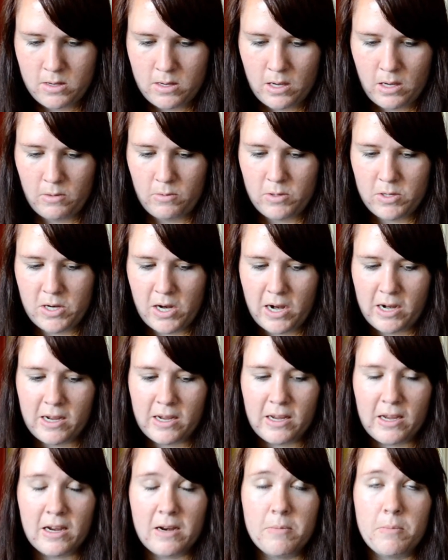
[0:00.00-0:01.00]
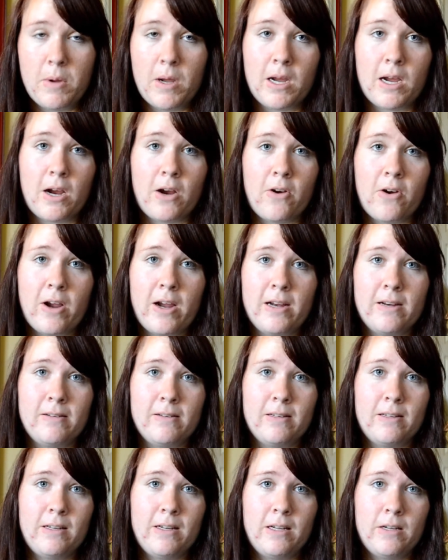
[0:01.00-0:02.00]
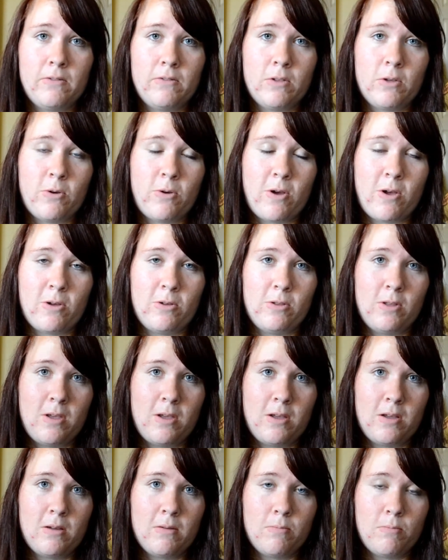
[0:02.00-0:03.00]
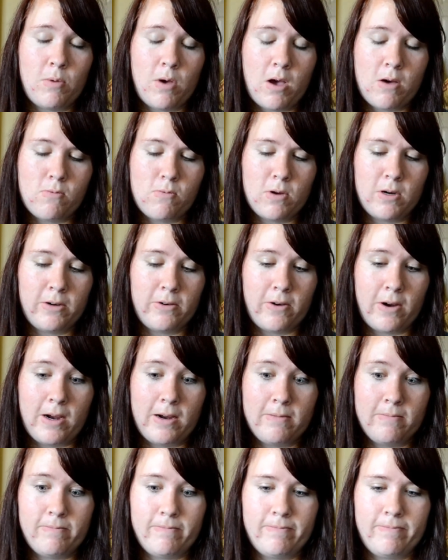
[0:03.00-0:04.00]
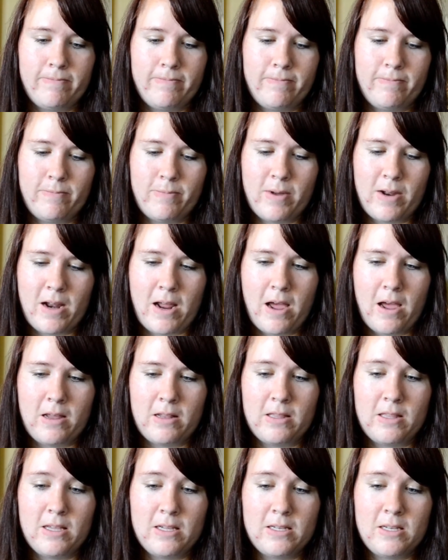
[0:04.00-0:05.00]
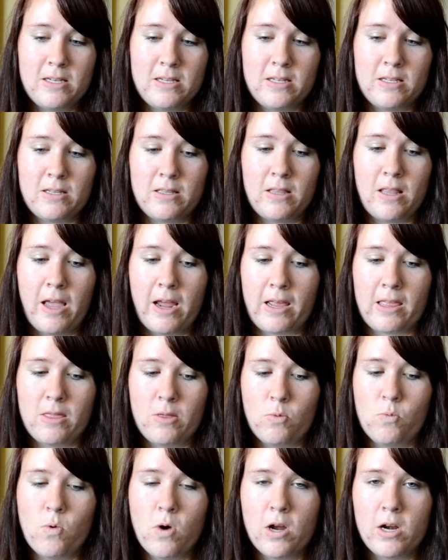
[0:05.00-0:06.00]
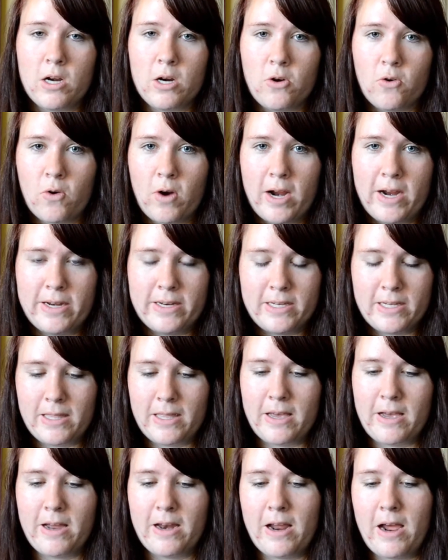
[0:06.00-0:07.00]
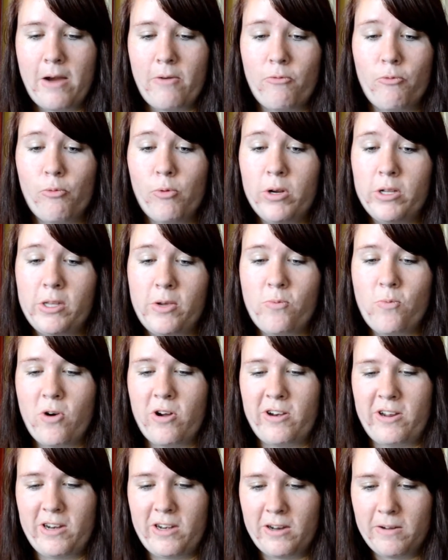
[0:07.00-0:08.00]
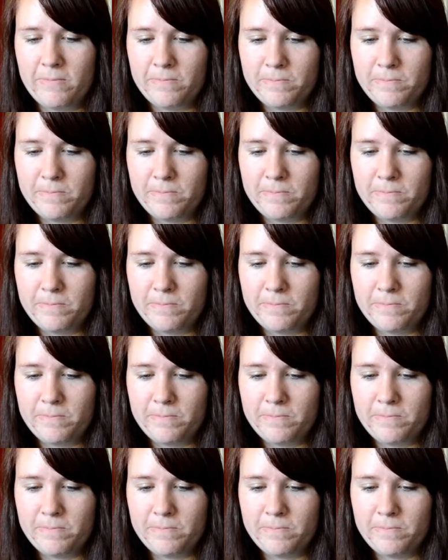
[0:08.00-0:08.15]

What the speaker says: I wish I could get a Mega Crate, even though I only bought one crate. But this is like the one crate that I really wanted.